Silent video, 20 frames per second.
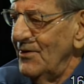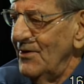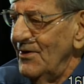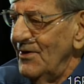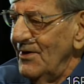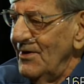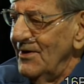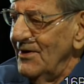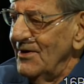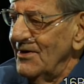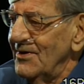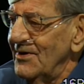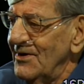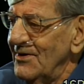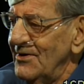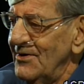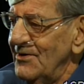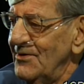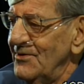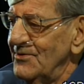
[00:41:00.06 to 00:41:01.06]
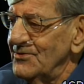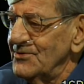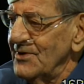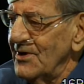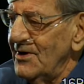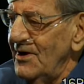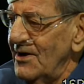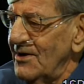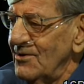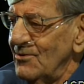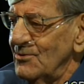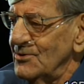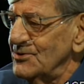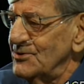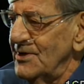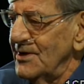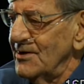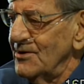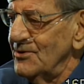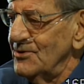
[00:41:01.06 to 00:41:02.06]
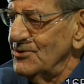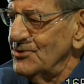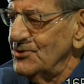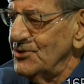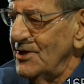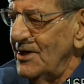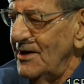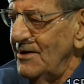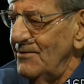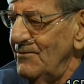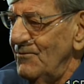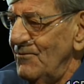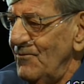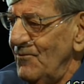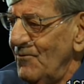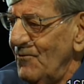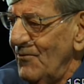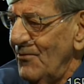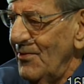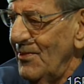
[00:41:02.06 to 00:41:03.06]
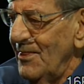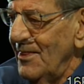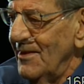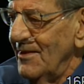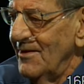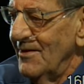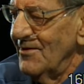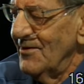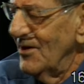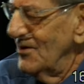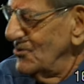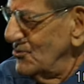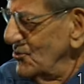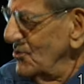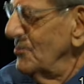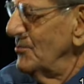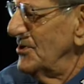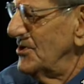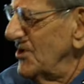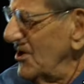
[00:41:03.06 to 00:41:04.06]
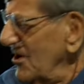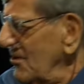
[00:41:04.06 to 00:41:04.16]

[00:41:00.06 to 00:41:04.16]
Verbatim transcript: And uh, Claco wasn't that good a shot. I shouldn't be telling my mom.